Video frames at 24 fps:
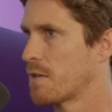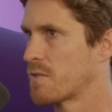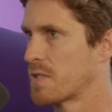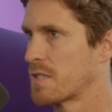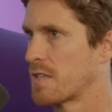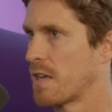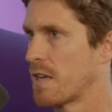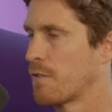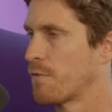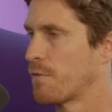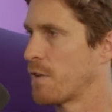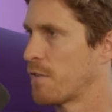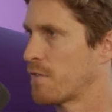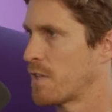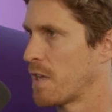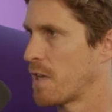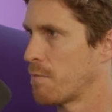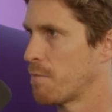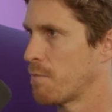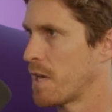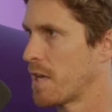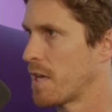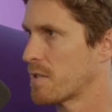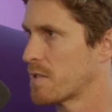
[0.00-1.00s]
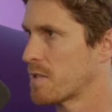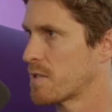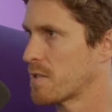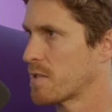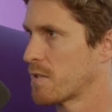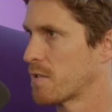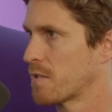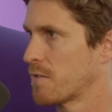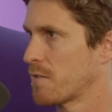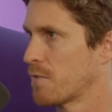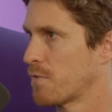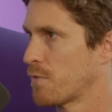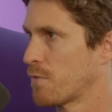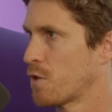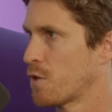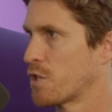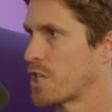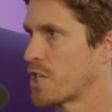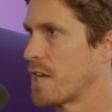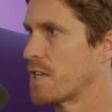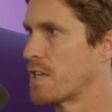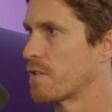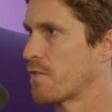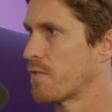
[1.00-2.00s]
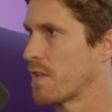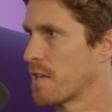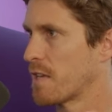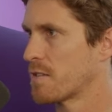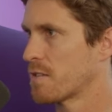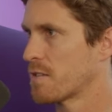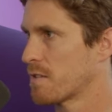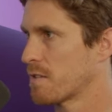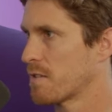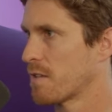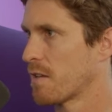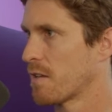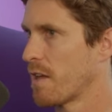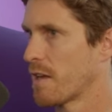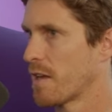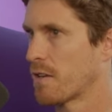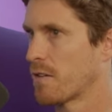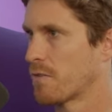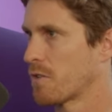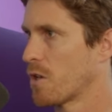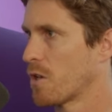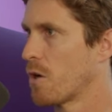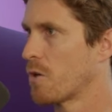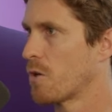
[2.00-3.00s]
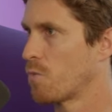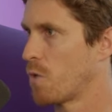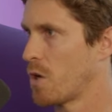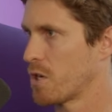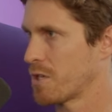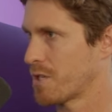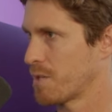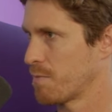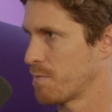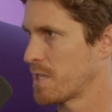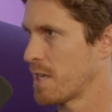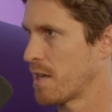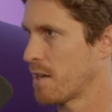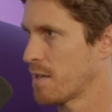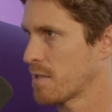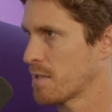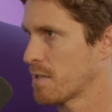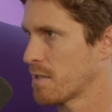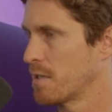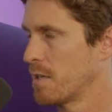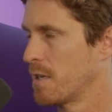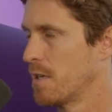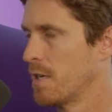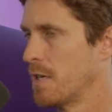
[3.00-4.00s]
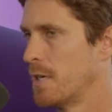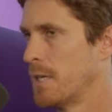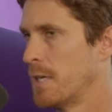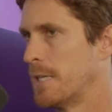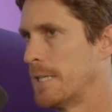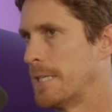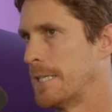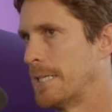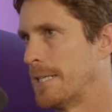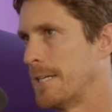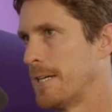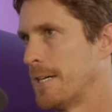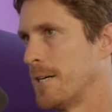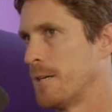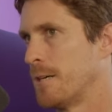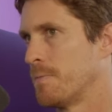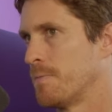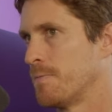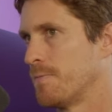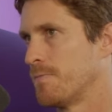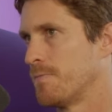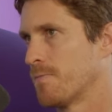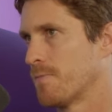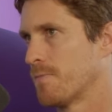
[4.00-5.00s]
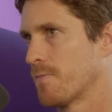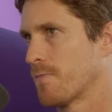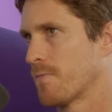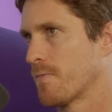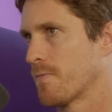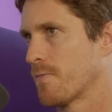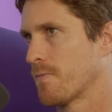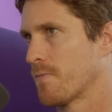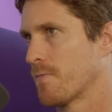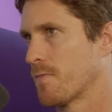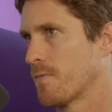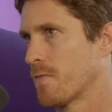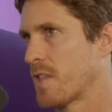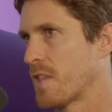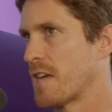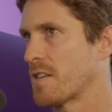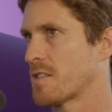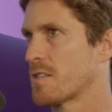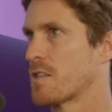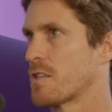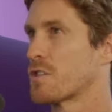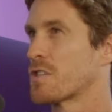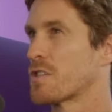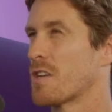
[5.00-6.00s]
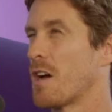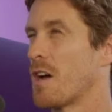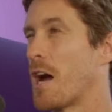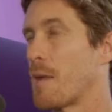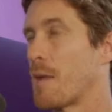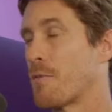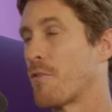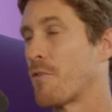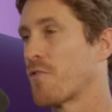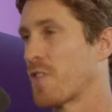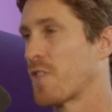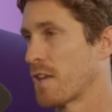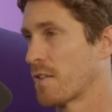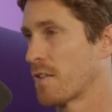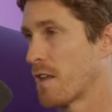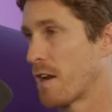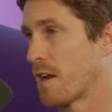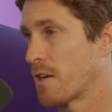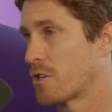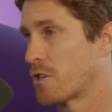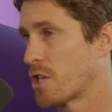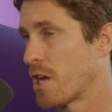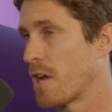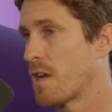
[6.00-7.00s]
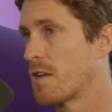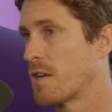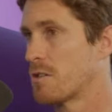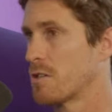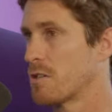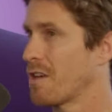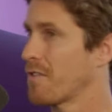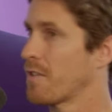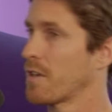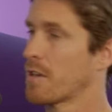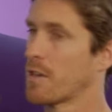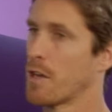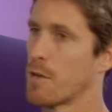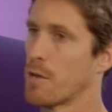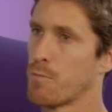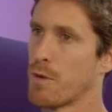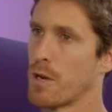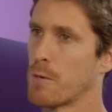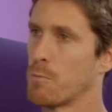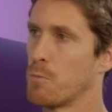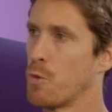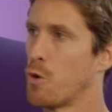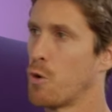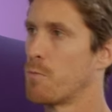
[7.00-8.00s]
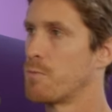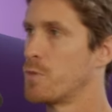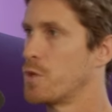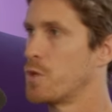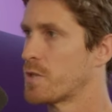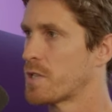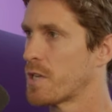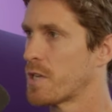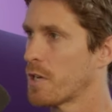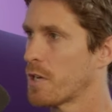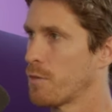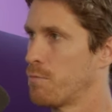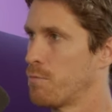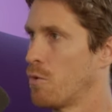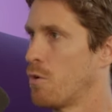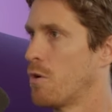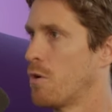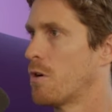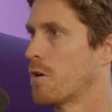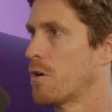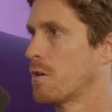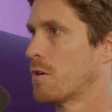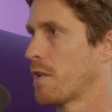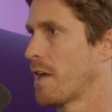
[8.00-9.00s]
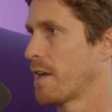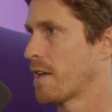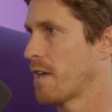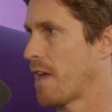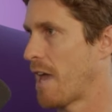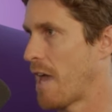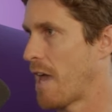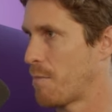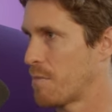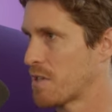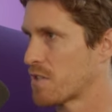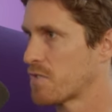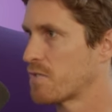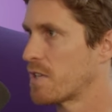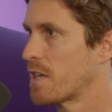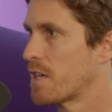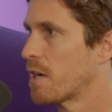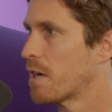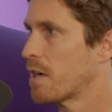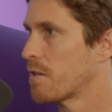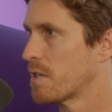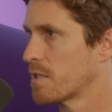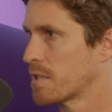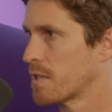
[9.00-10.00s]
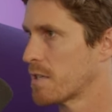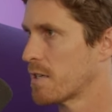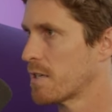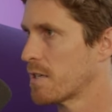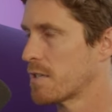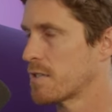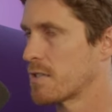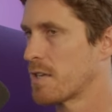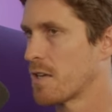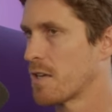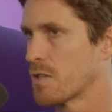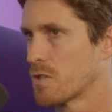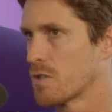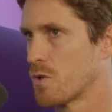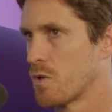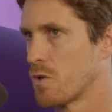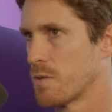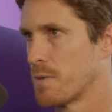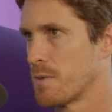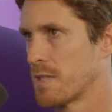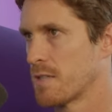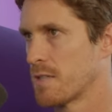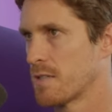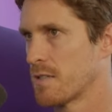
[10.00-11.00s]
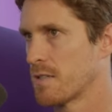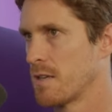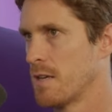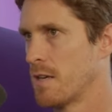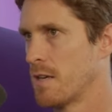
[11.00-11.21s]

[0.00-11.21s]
for 10, 15 minutes for a change of ends to like go and watch some tennis. That's the type of thing that I'd change. I think I'd bring more music, more like atmosphere into tennis tournaments.